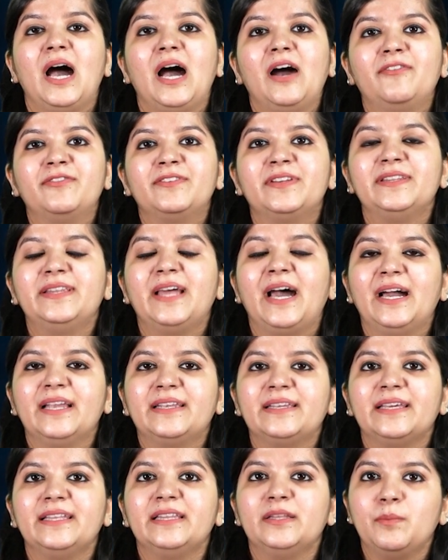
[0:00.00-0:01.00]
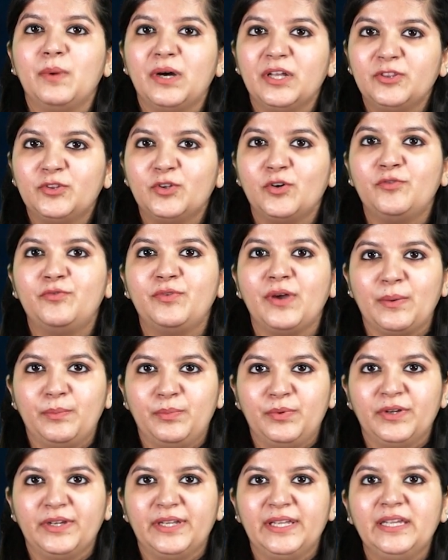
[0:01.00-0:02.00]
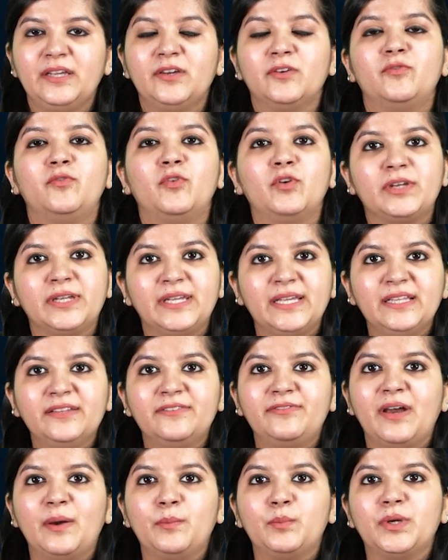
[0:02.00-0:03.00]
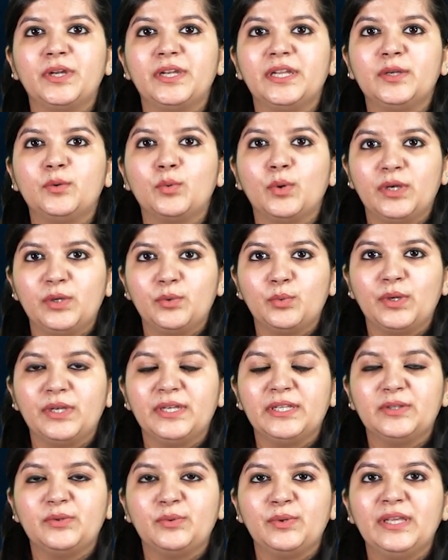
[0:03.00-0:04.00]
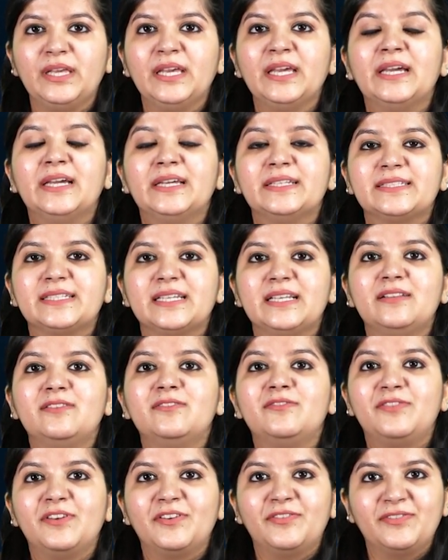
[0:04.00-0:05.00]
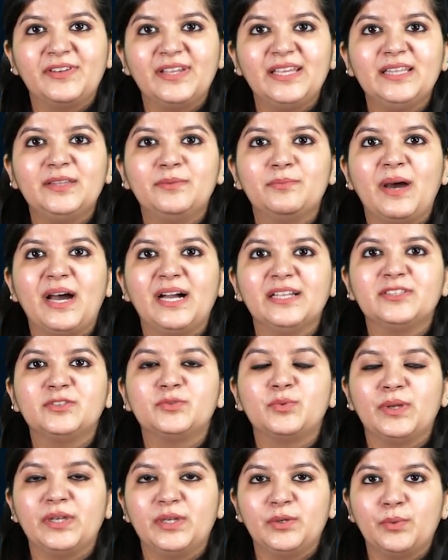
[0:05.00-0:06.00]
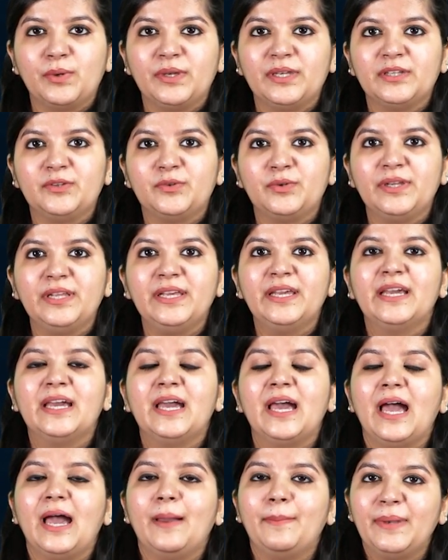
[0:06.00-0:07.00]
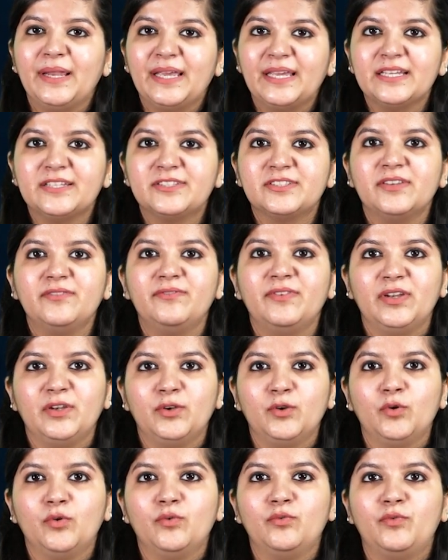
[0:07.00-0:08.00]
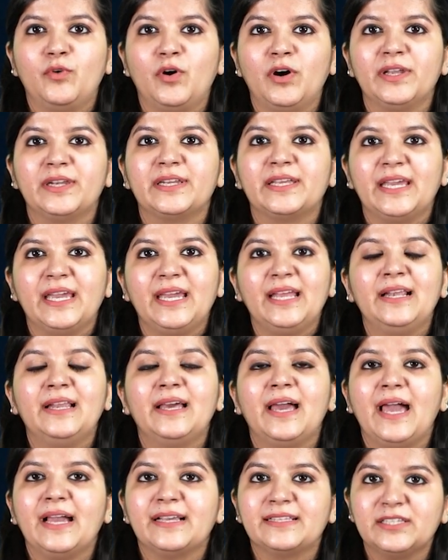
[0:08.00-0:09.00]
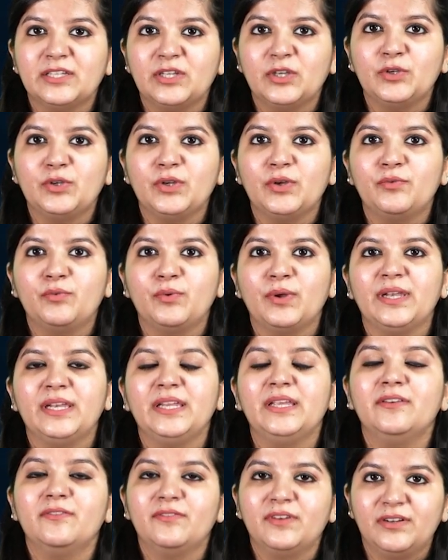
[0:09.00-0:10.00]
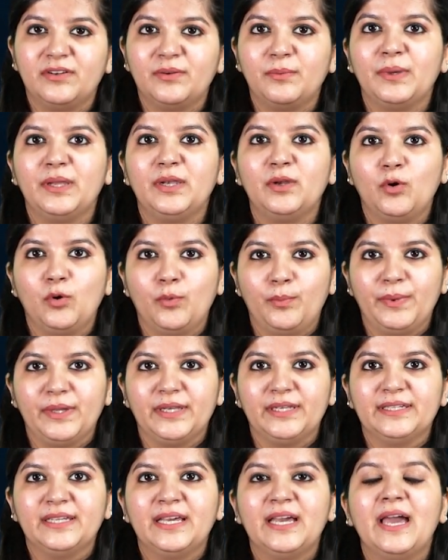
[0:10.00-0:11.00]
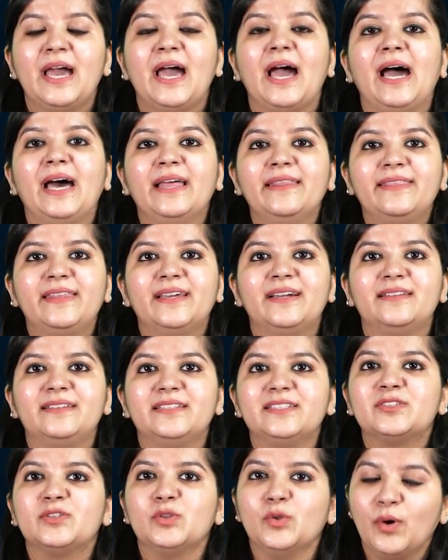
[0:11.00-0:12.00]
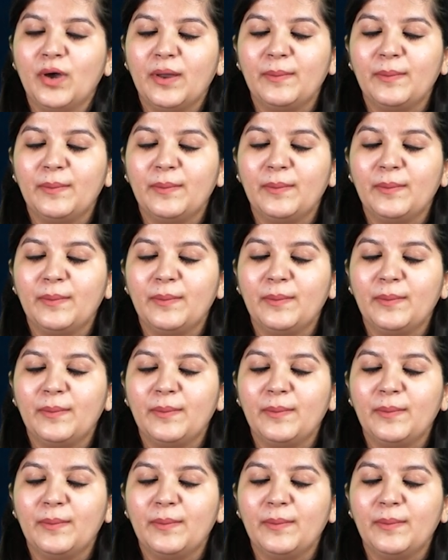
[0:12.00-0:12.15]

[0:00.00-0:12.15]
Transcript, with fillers: After that, in the month of February, 14th February 2023 till 15th March 2023, application window for GAIL executive trainee will remain open and there is no